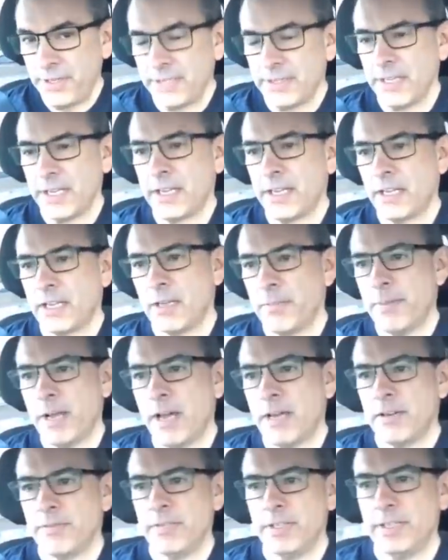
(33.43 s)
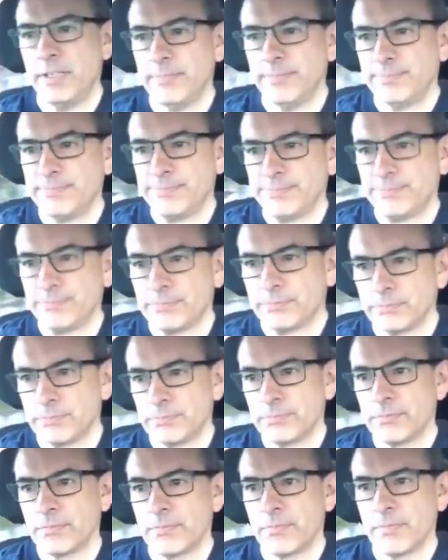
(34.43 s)
if there's a good thing that can come out of
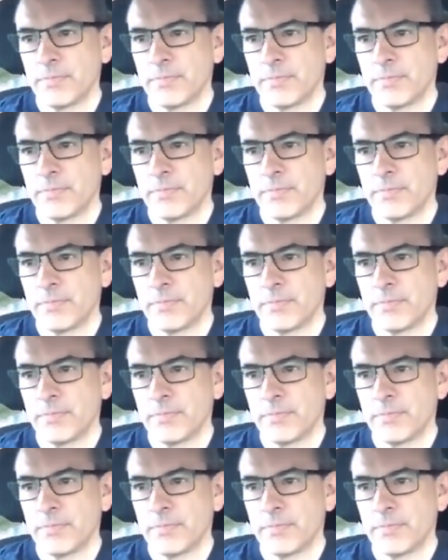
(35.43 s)
it,